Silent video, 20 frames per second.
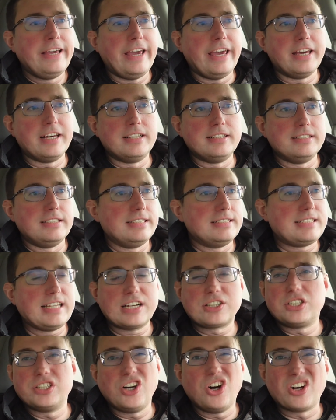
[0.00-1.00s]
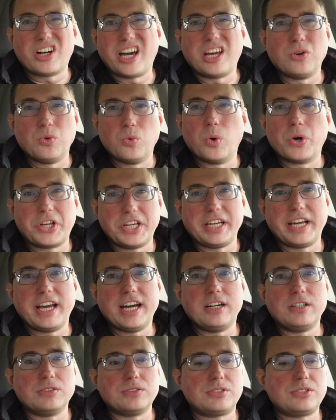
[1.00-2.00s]
and it's actually all kind of working
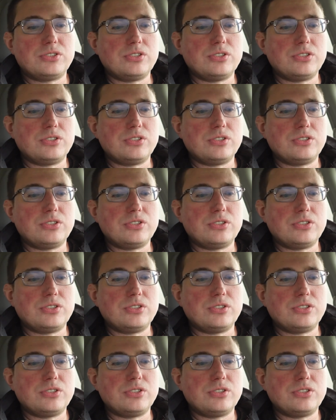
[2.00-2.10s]
out.